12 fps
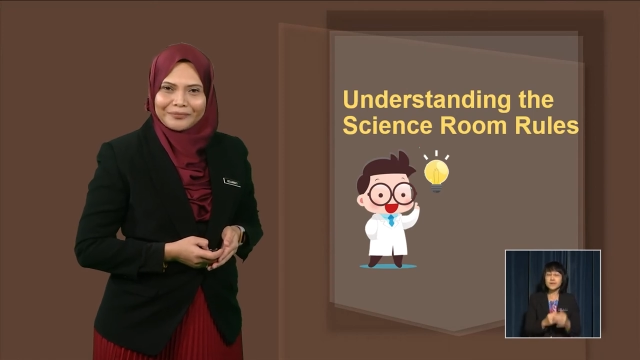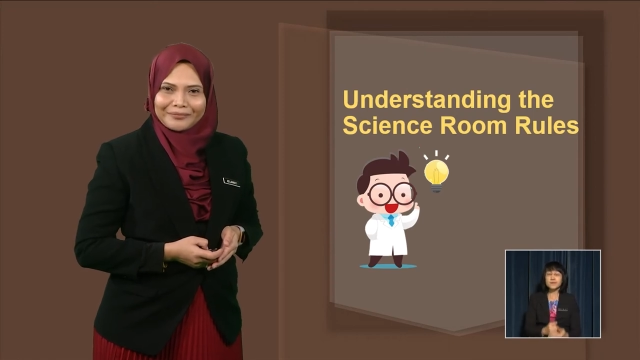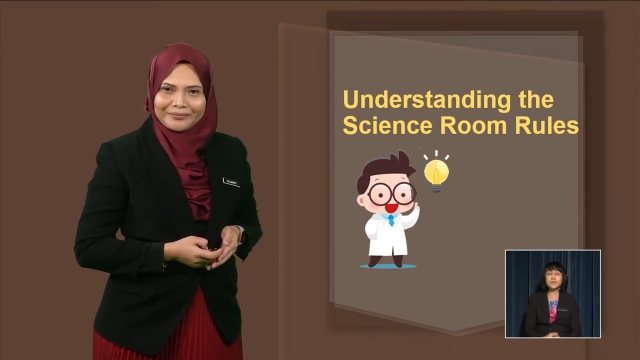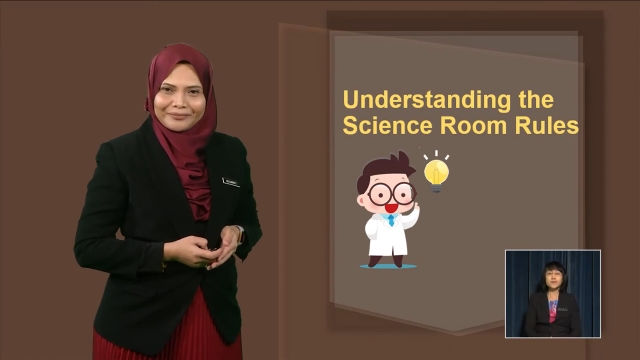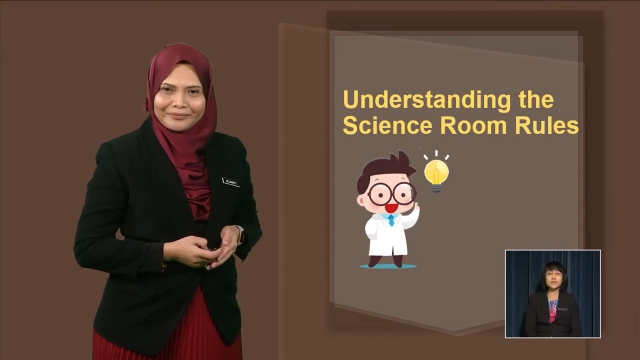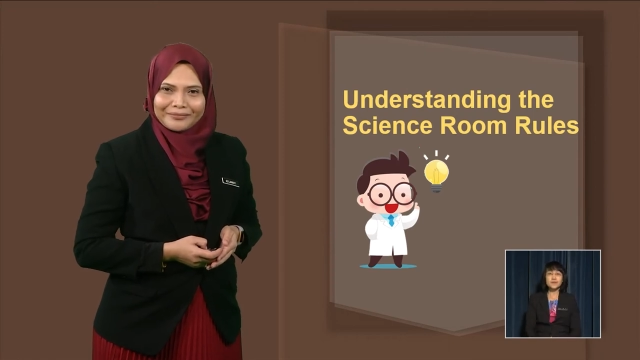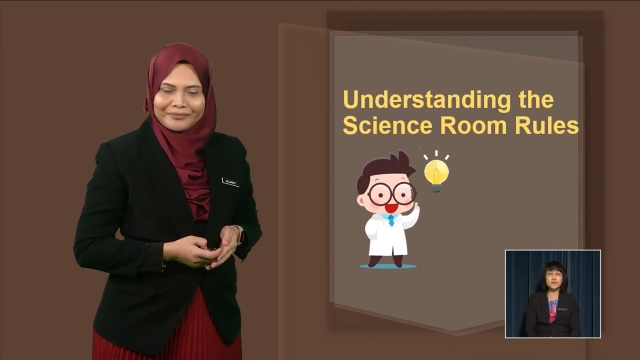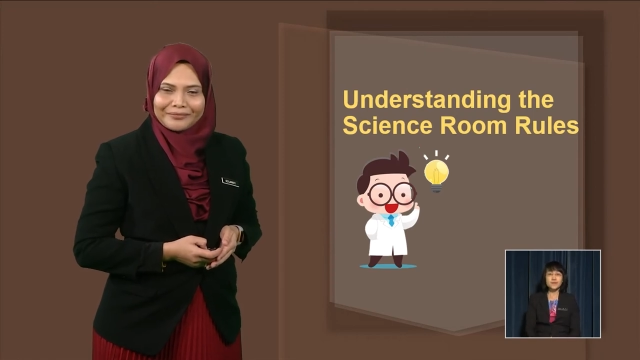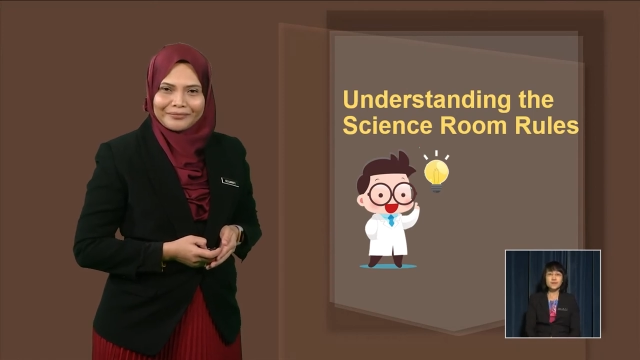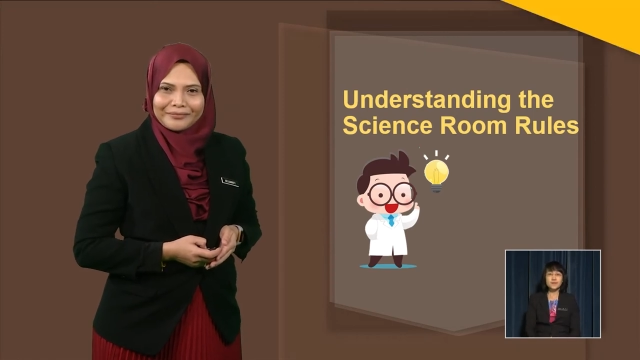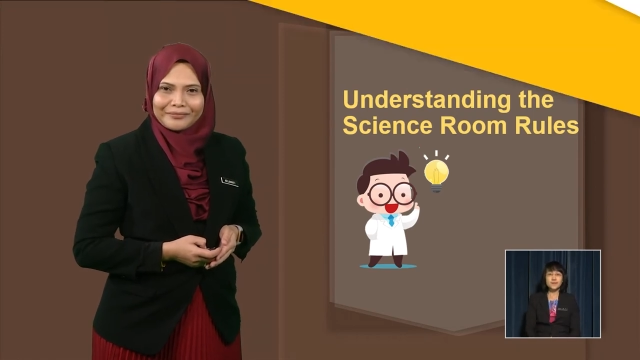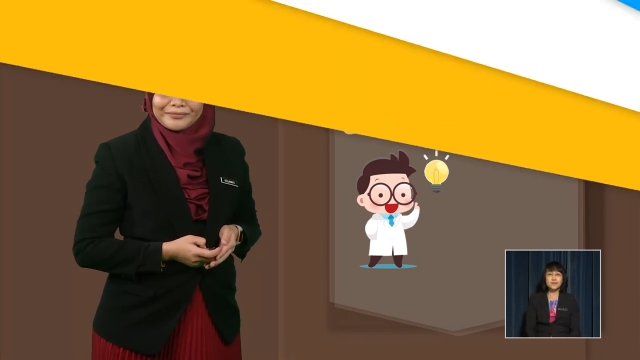
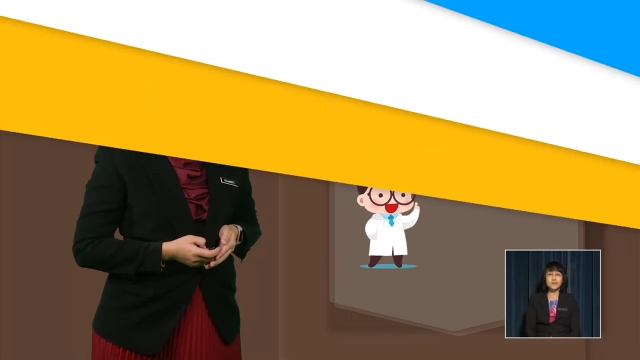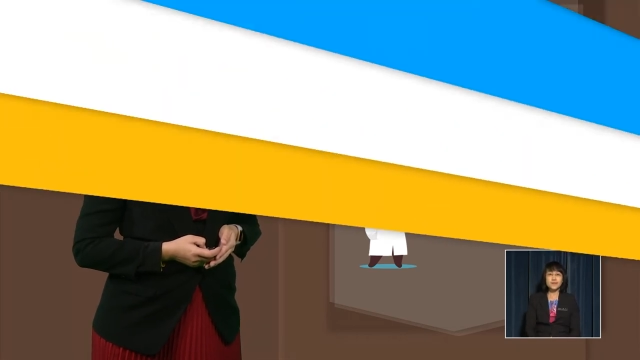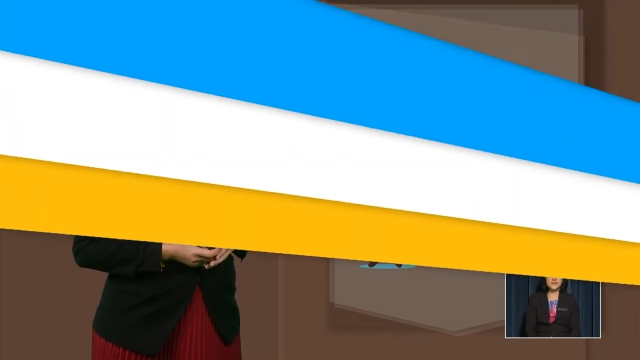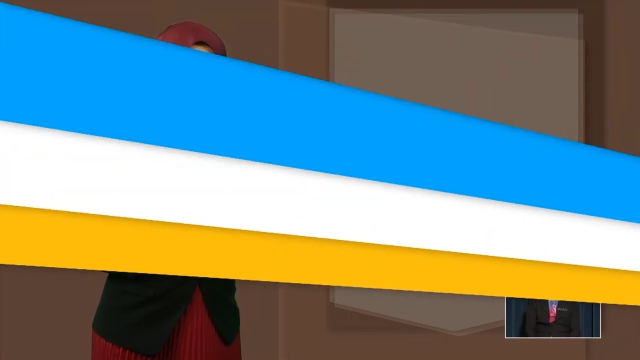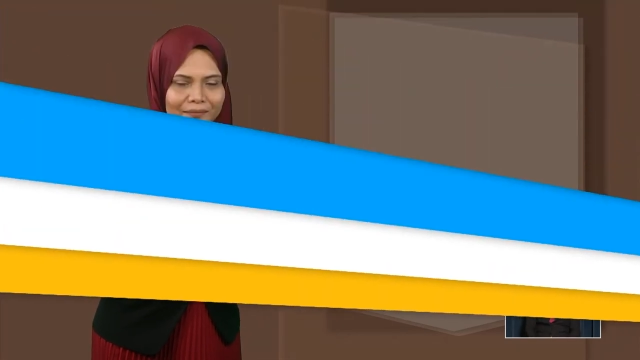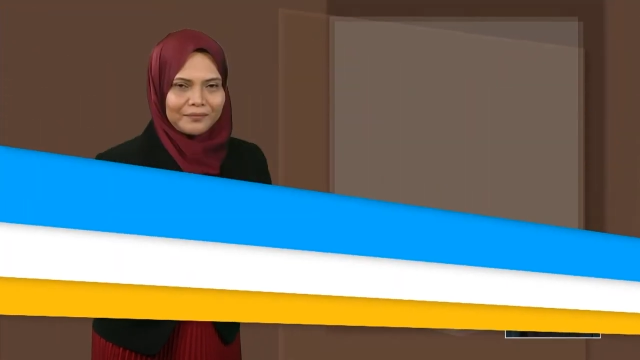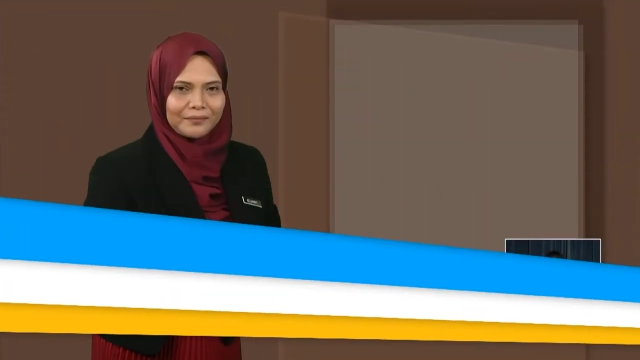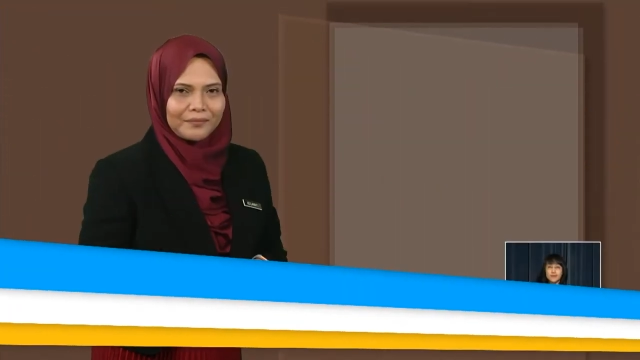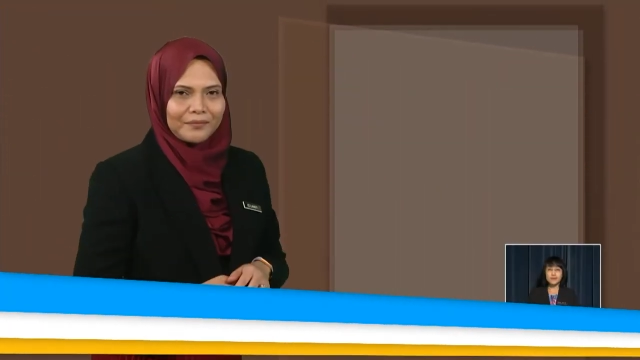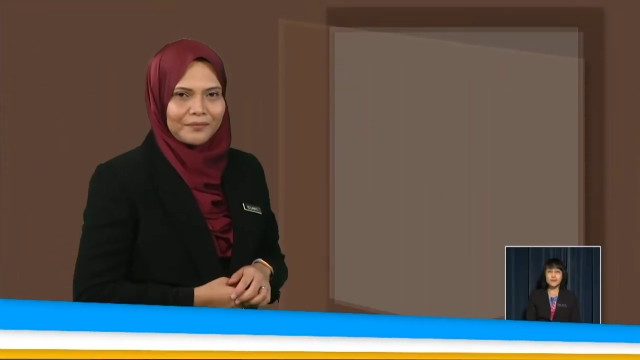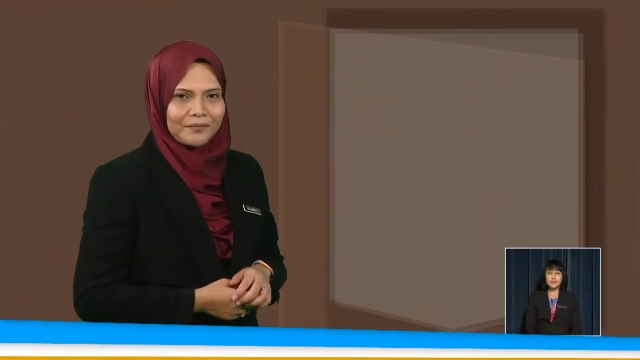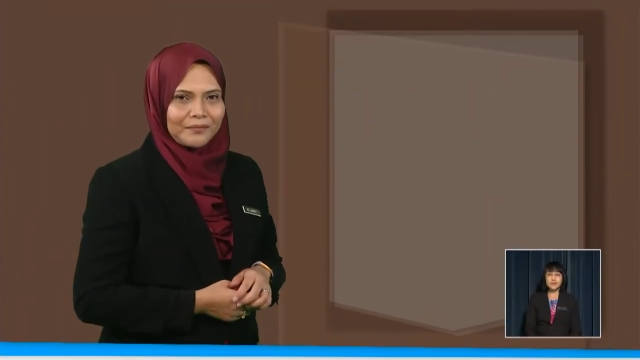
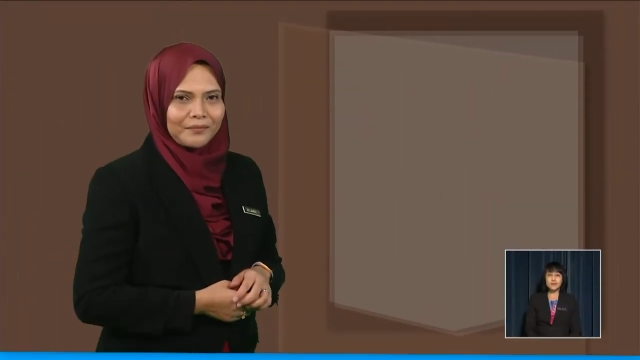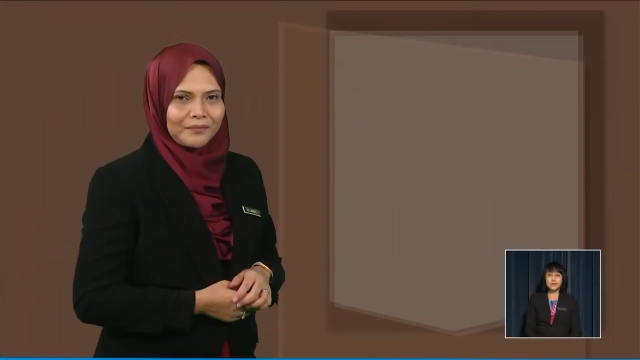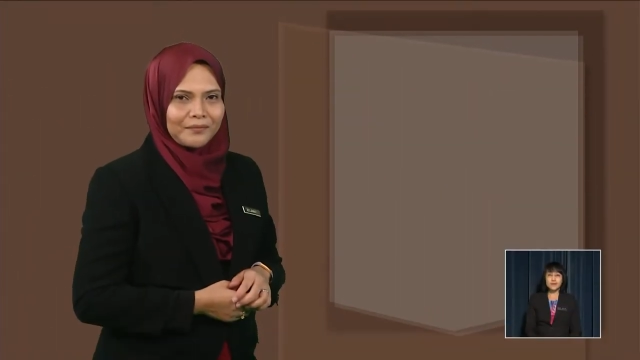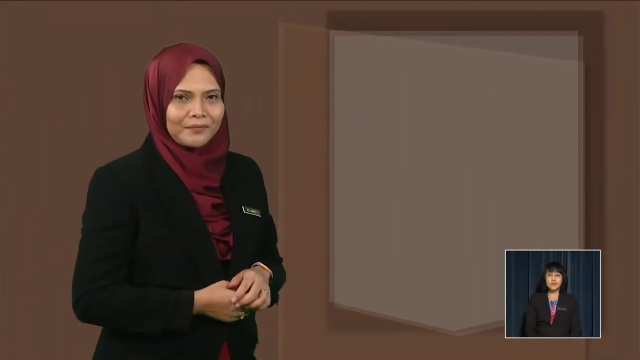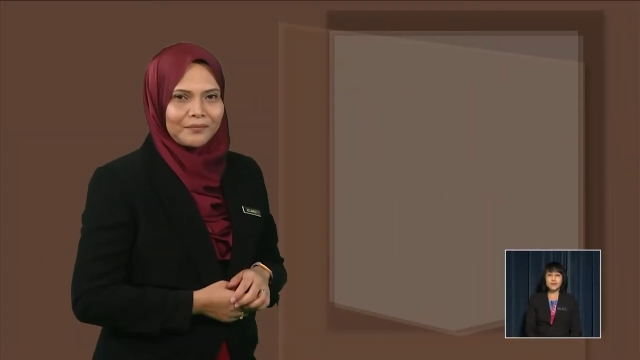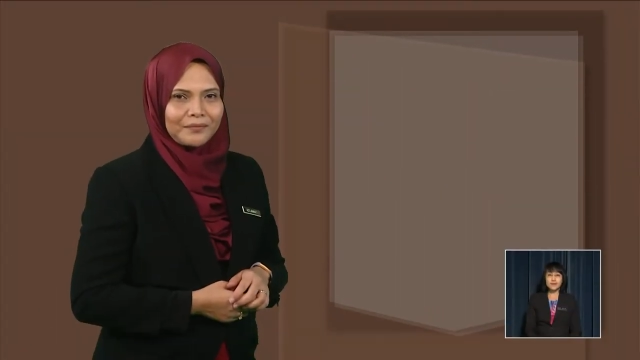(no one is talking)